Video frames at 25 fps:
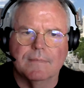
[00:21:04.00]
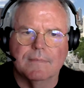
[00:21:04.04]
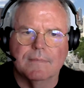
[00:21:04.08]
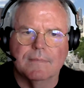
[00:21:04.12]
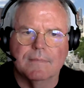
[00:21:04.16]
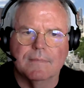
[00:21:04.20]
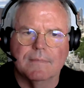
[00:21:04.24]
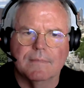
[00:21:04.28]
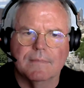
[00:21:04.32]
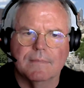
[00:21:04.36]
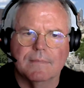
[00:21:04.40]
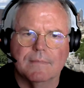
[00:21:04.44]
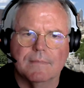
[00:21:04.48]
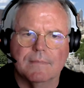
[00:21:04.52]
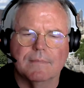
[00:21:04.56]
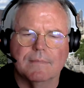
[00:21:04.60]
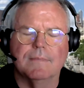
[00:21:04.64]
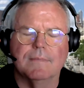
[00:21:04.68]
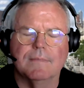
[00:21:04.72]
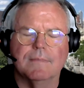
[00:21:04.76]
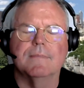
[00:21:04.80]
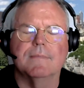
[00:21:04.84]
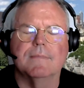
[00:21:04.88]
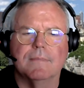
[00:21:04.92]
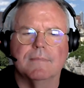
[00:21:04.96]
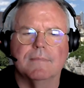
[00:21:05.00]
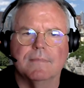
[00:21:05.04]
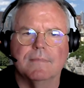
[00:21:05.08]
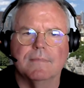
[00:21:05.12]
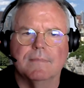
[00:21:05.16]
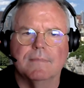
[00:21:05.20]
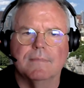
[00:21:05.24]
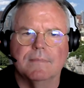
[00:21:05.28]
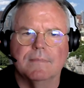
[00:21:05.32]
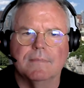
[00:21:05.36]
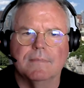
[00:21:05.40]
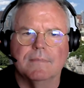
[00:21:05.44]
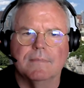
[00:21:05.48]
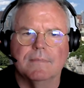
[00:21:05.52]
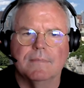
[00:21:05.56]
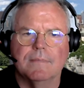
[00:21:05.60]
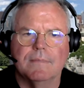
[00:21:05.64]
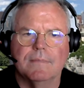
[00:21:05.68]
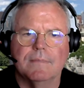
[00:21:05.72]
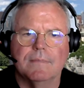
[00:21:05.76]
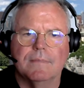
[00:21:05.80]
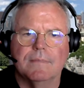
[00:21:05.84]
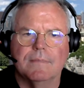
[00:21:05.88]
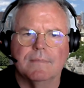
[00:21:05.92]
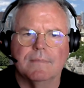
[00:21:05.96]

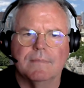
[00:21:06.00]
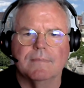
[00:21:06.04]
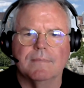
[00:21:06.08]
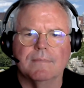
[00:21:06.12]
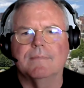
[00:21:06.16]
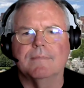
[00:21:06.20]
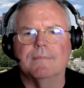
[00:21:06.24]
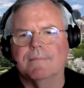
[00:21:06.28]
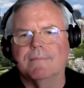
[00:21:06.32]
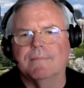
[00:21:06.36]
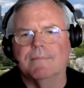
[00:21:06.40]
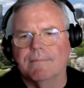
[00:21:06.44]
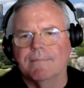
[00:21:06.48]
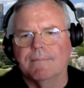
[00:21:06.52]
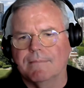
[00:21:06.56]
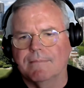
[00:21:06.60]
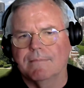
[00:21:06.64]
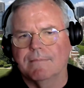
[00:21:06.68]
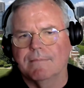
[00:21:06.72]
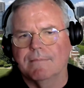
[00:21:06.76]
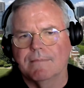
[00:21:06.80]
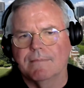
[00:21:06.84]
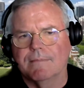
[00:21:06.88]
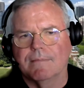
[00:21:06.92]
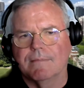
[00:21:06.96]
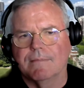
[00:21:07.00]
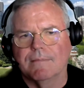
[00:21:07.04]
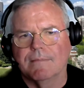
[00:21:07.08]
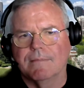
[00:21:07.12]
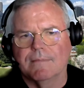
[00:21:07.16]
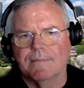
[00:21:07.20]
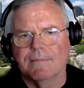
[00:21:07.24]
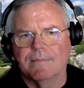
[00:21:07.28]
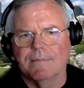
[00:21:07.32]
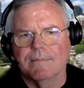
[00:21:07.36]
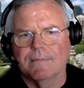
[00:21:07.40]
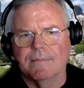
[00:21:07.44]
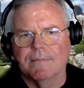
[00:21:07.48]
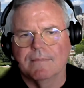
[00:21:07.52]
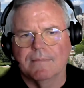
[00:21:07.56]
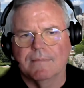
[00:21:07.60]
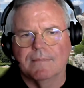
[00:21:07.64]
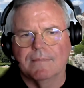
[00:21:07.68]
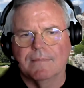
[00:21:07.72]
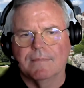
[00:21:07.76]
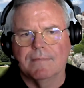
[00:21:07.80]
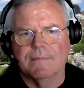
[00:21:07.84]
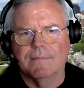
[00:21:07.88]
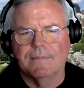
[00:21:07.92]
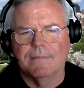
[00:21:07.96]

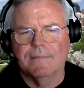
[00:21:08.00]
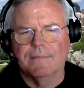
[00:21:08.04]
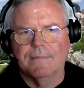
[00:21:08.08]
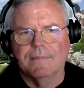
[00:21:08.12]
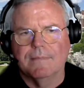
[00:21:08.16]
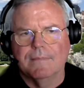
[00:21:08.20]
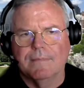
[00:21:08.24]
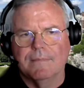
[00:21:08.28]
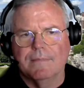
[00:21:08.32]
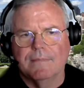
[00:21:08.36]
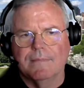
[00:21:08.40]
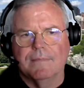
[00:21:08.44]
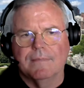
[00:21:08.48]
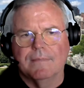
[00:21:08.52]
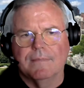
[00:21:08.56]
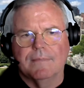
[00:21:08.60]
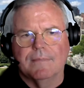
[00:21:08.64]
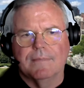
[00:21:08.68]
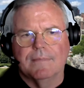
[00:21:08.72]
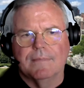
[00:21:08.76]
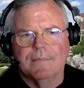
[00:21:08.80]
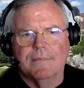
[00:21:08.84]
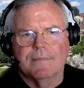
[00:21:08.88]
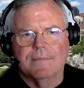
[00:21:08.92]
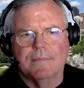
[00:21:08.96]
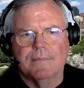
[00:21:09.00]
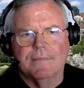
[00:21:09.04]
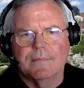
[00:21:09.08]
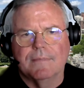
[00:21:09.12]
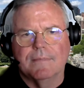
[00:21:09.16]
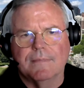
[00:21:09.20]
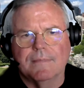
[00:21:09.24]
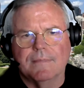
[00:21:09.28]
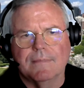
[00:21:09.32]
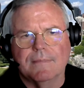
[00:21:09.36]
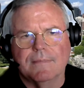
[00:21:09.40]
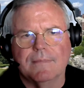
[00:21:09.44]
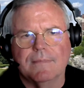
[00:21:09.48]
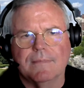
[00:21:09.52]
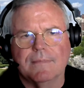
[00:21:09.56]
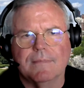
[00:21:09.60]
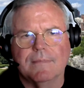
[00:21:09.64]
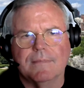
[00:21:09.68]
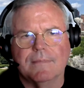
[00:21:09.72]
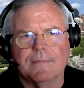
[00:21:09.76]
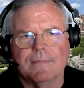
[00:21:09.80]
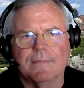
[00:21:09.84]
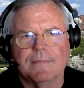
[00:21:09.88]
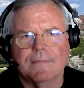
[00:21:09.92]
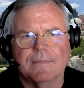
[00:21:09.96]

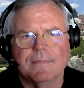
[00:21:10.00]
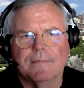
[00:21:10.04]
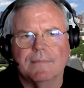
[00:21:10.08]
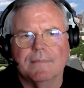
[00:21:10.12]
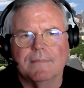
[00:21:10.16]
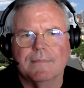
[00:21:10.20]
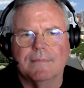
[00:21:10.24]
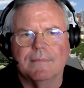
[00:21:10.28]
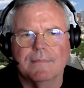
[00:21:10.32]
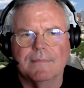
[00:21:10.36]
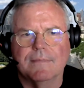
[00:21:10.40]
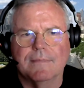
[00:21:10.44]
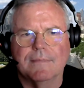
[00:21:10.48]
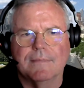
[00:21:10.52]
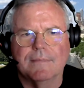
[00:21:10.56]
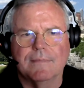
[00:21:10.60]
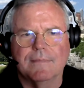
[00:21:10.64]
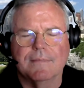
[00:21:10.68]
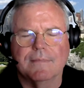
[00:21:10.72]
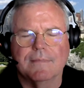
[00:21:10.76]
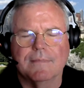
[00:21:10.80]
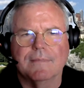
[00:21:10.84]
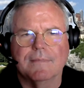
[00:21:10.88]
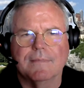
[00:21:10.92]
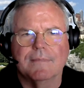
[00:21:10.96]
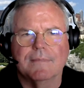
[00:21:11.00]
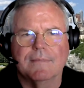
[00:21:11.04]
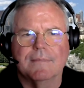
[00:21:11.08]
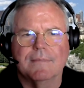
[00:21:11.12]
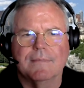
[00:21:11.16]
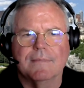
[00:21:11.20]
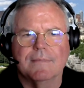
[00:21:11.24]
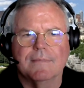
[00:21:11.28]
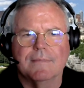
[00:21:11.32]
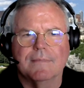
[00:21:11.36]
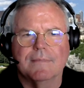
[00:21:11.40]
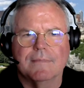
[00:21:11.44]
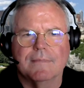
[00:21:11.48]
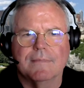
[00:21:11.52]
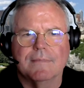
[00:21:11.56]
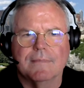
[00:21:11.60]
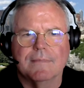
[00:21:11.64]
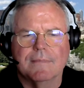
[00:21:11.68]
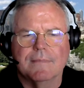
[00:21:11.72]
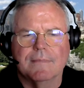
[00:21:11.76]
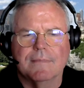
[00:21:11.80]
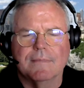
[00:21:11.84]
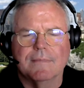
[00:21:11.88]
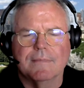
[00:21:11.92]
[no speech]